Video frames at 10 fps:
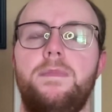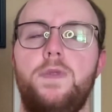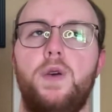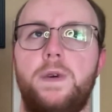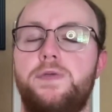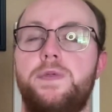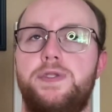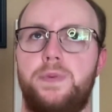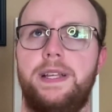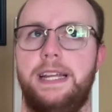which was
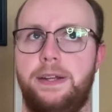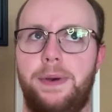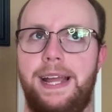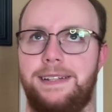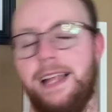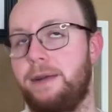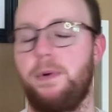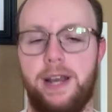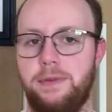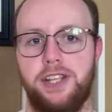really great. Like
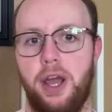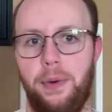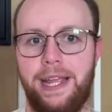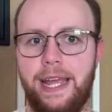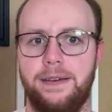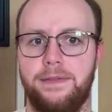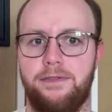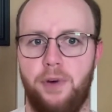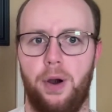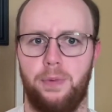what I was going in
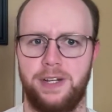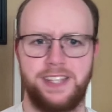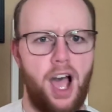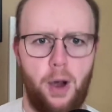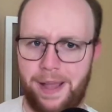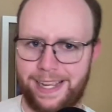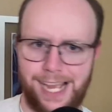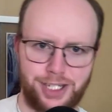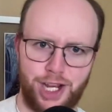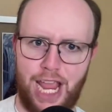for was, oh my
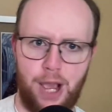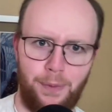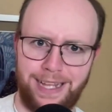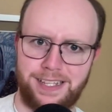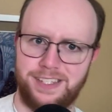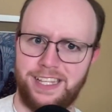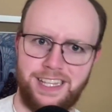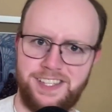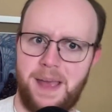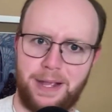gosh, I can't wait to see
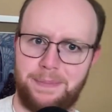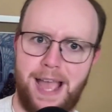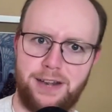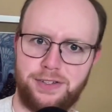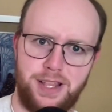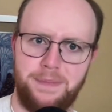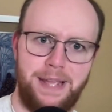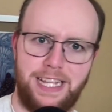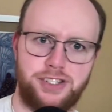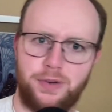these epic battles on the
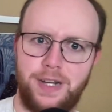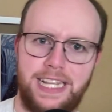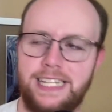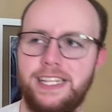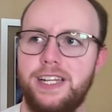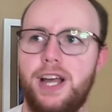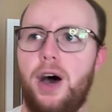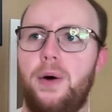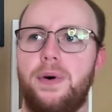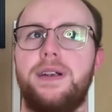big screen,
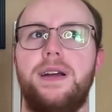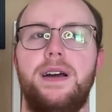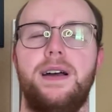or